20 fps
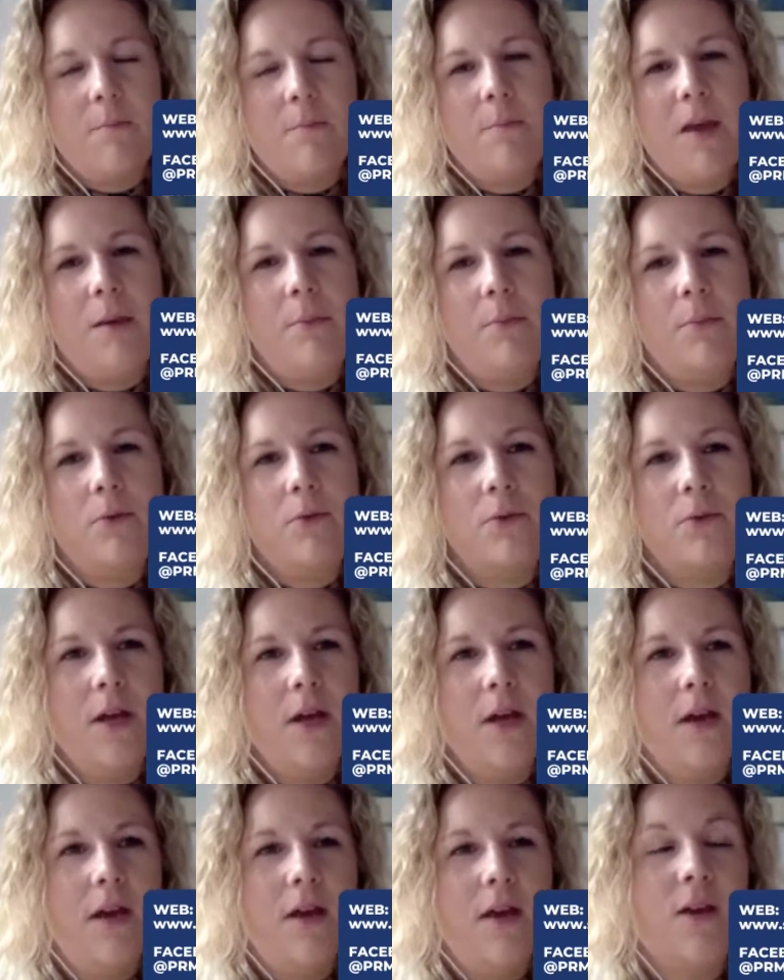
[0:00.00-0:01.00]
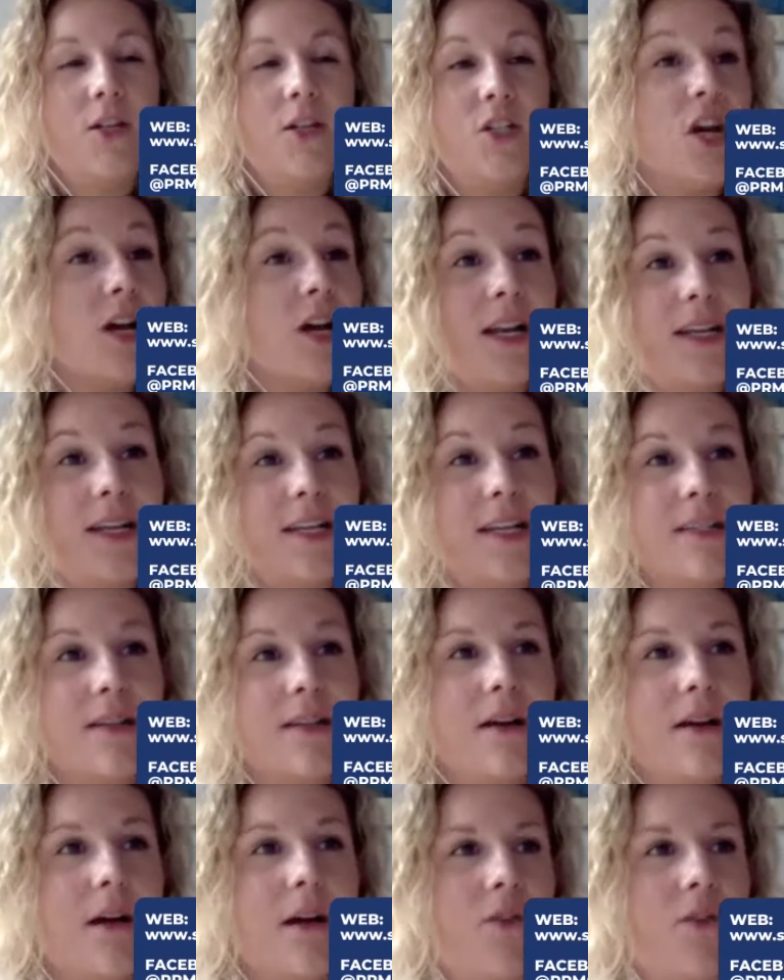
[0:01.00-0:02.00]
that journalists are
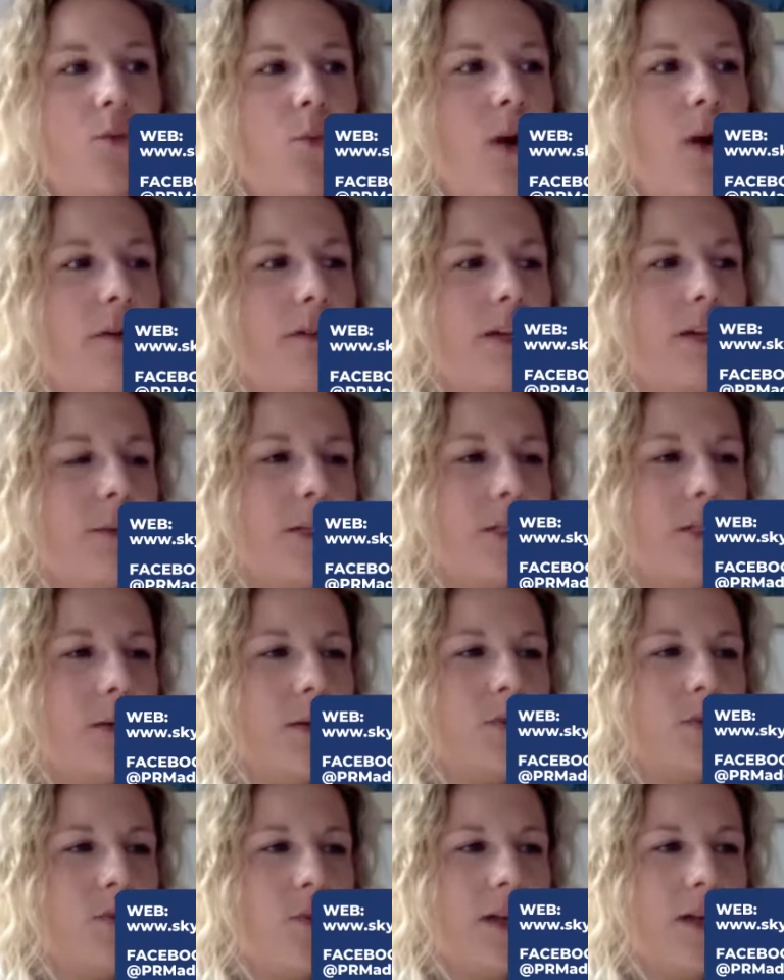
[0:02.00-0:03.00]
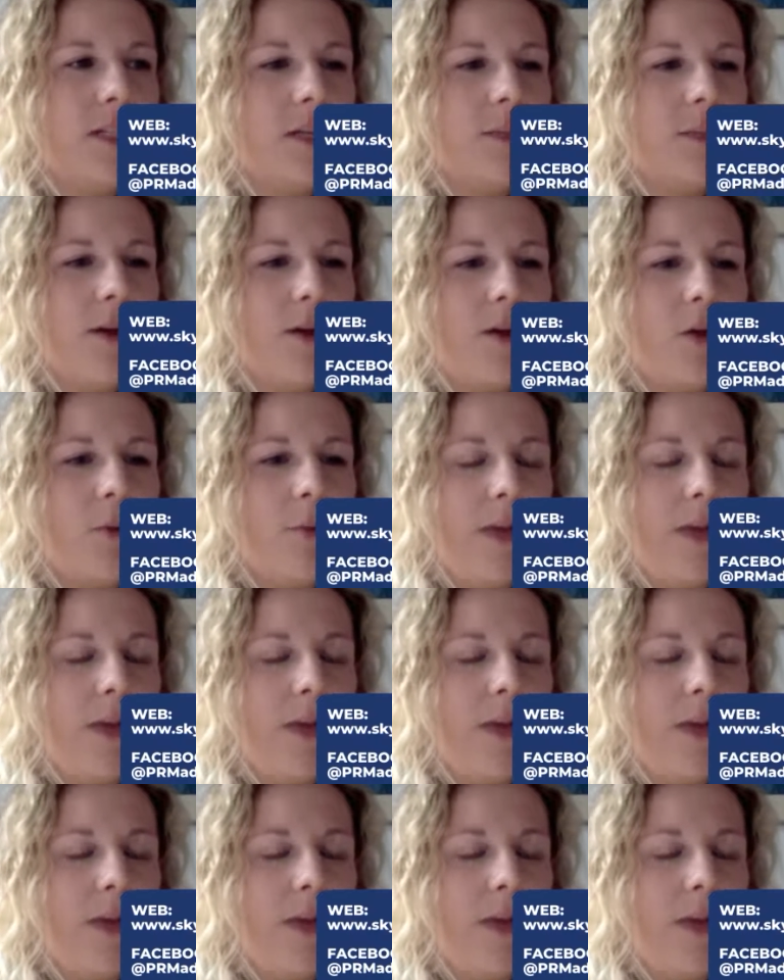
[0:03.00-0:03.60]
kind of worried about in terms of writing about you.